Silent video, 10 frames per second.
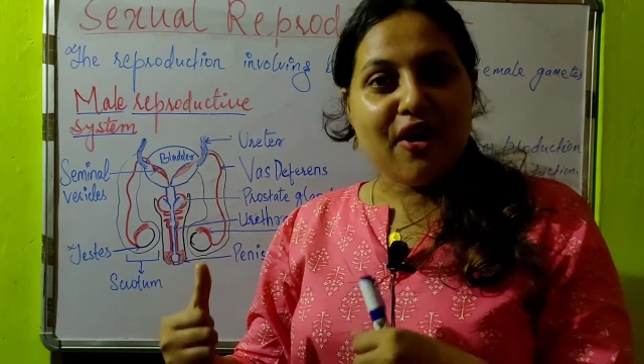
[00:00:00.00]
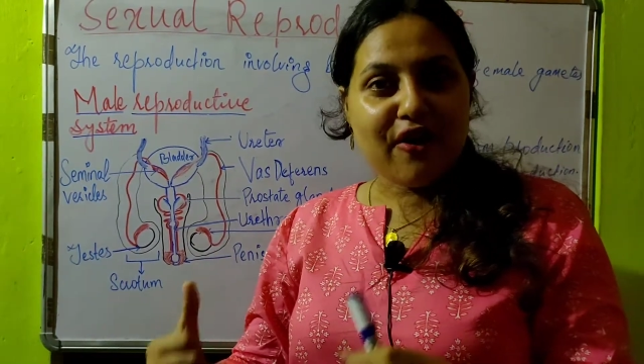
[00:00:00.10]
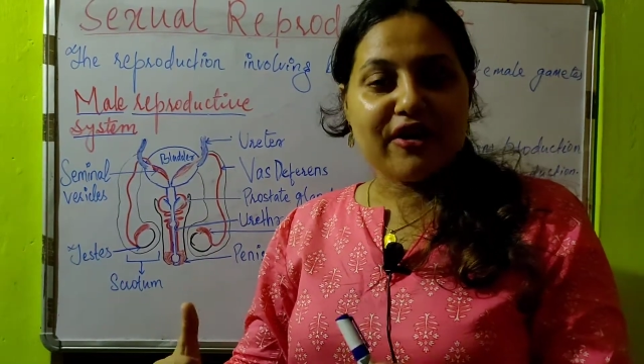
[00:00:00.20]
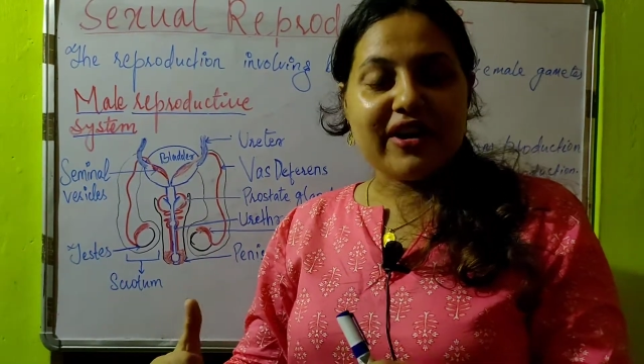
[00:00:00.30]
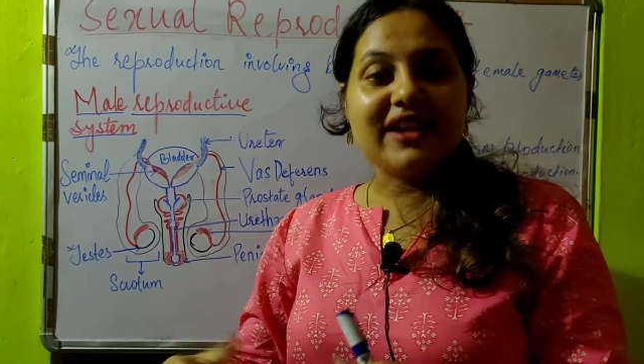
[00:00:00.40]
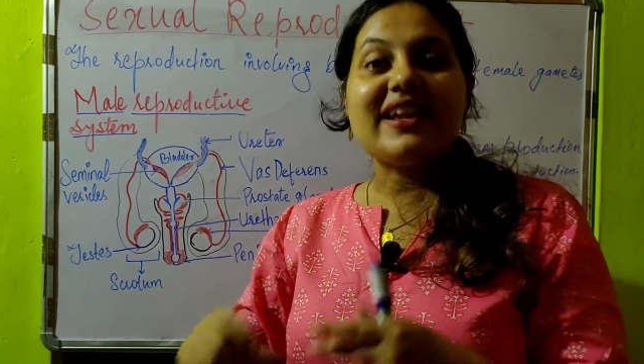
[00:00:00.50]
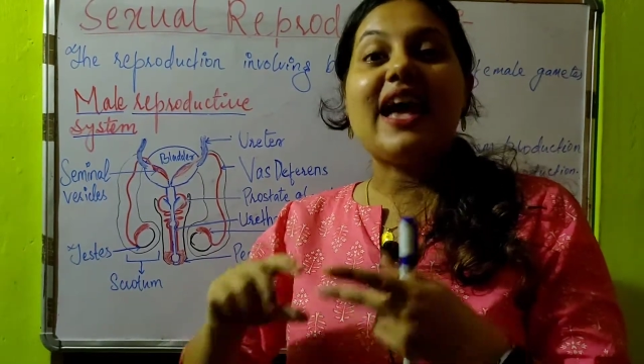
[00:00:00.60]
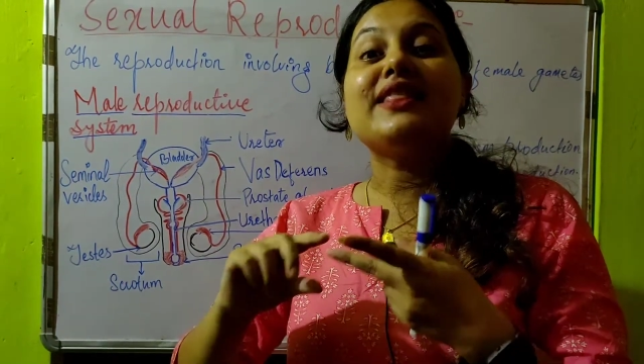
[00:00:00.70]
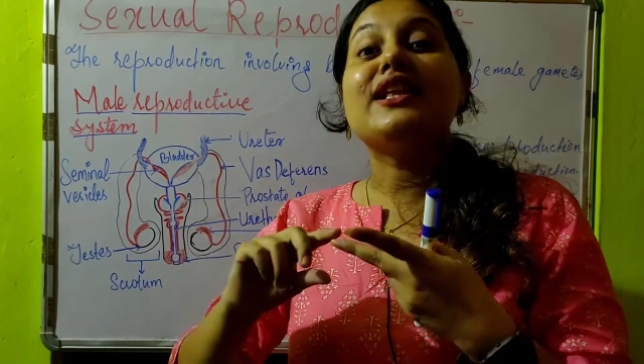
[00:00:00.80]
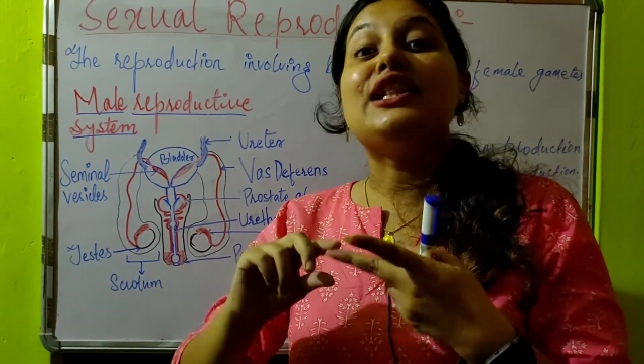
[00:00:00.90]
Alright,
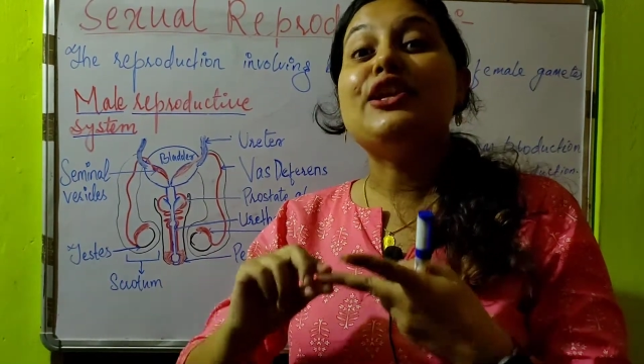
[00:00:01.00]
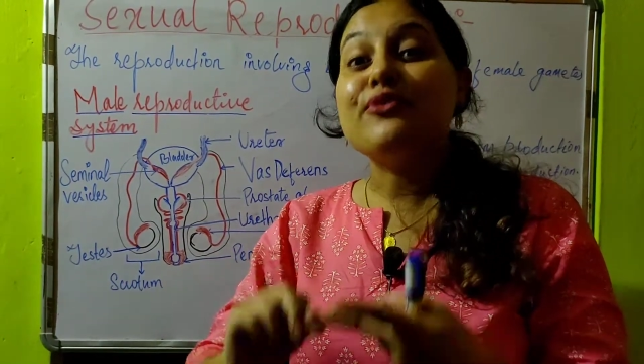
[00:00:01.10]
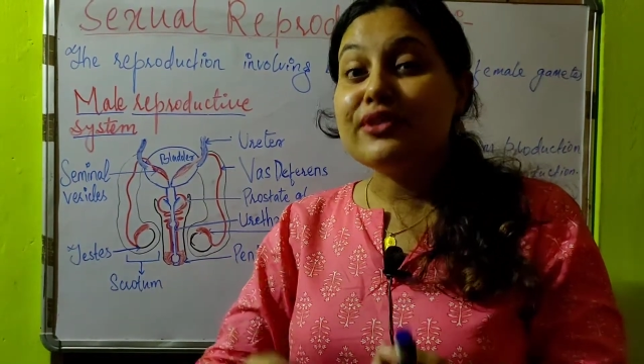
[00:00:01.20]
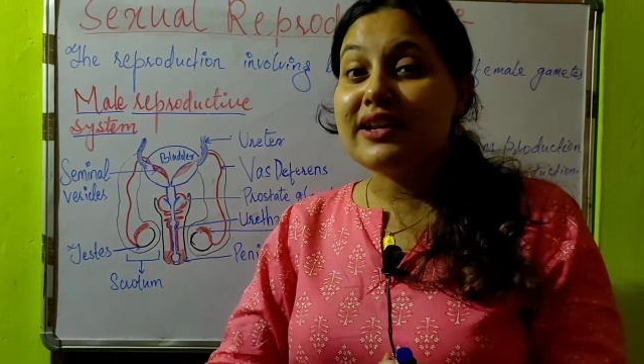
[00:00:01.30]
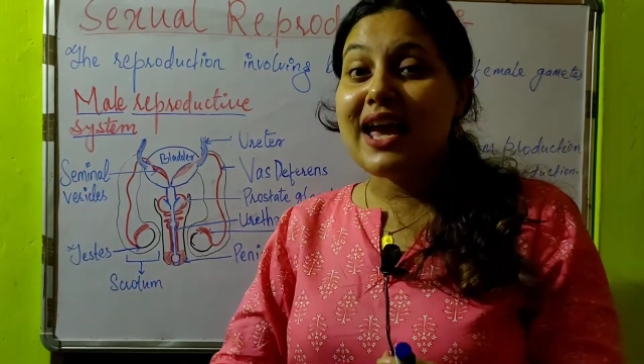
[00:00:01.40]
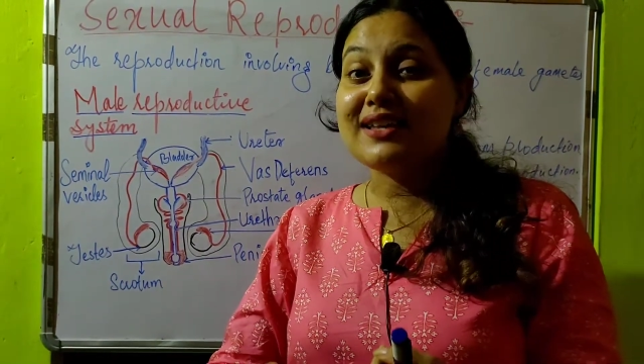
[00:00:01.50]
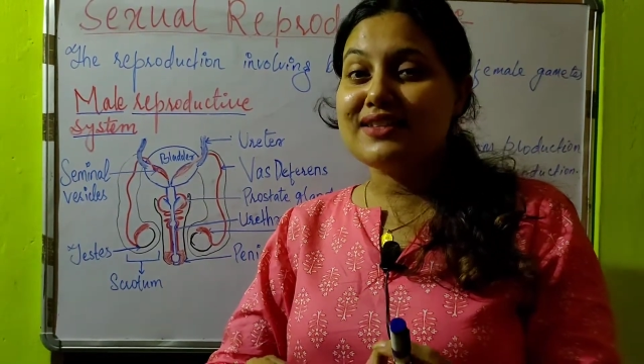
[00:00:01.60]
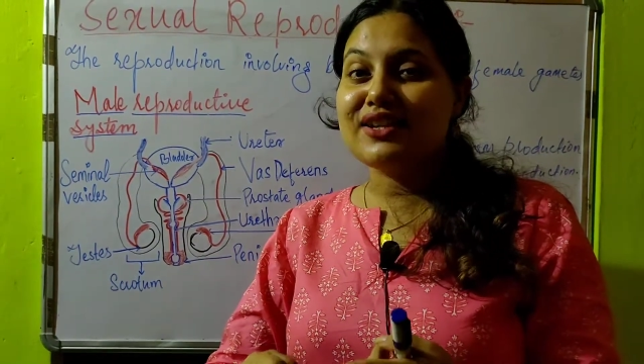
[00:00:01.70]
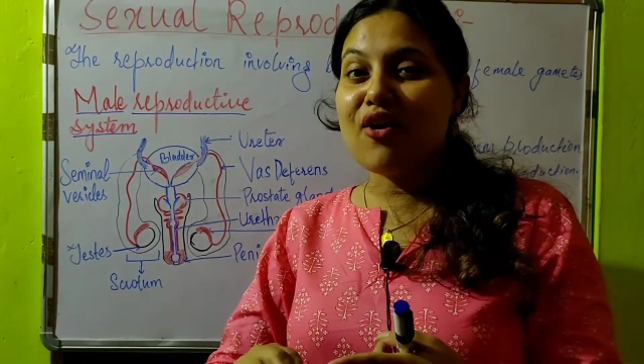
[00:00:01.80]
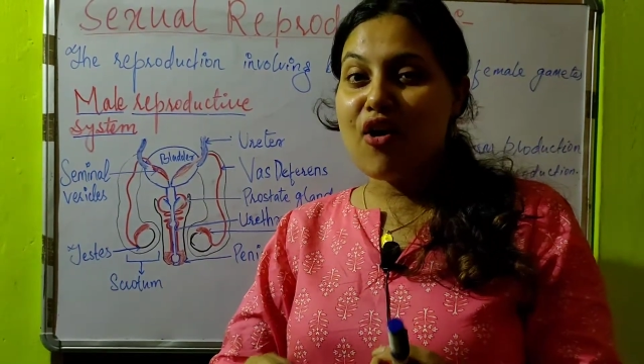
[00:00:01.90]
and the
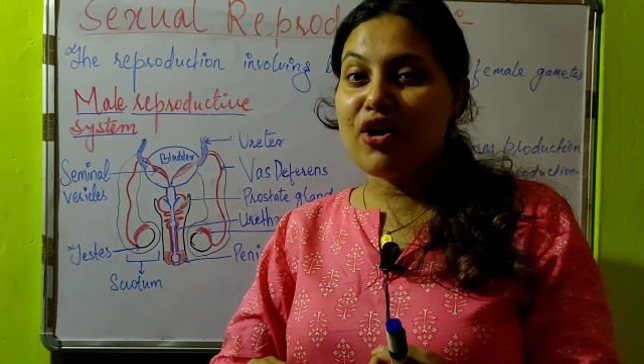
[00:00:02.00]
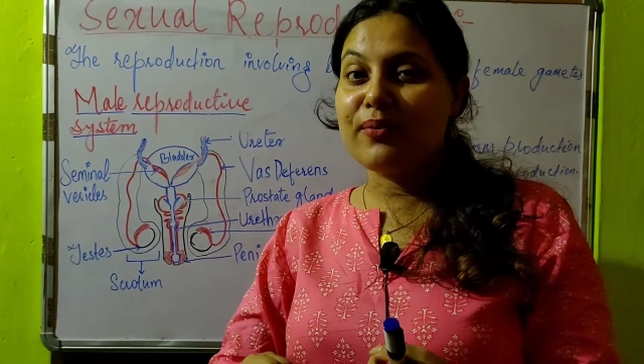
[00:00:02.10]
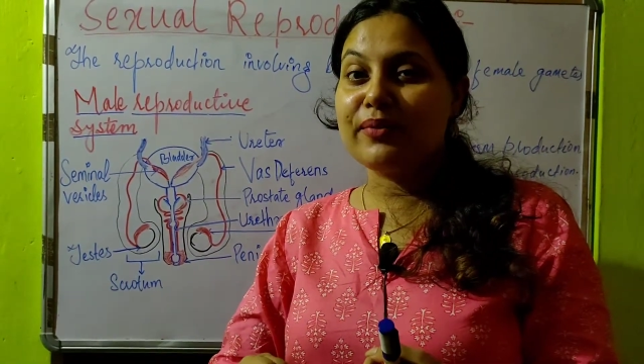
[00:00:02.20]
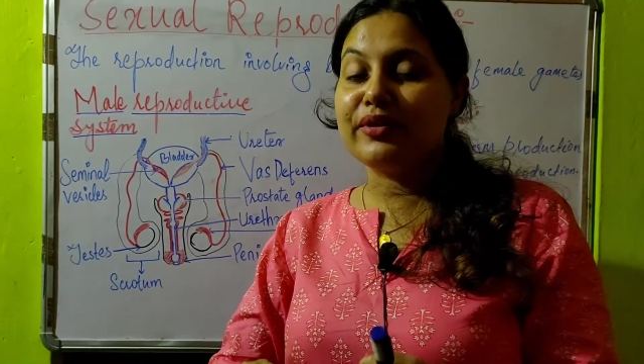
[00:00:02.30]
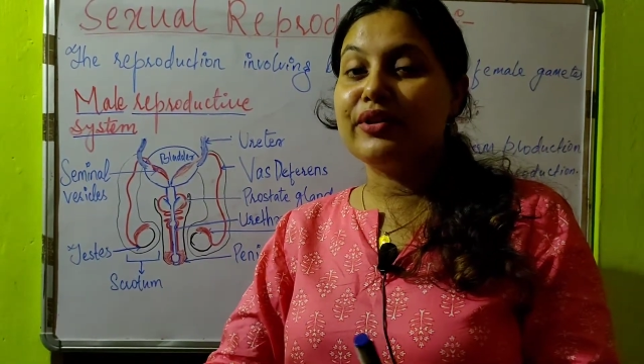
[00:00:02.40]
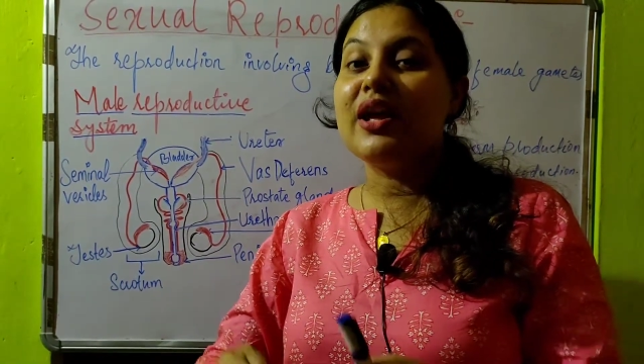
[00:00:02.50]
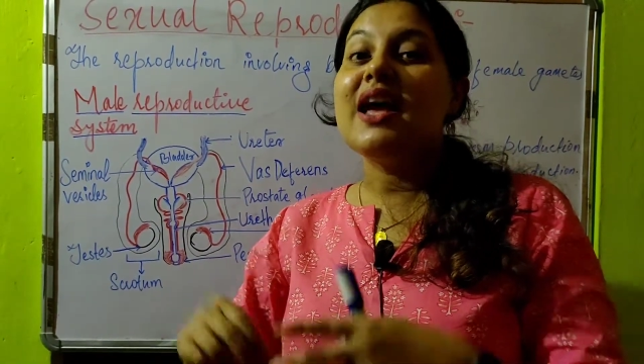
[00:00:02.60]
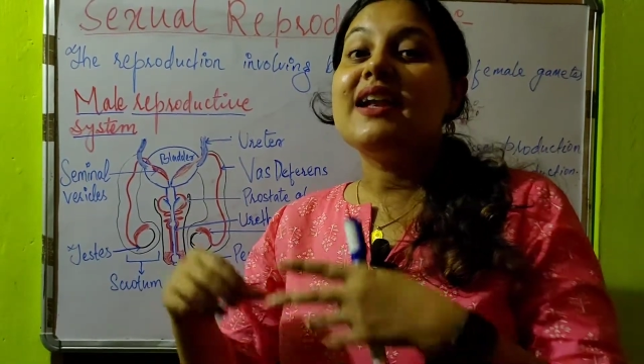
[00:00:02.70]
luteinizing hormone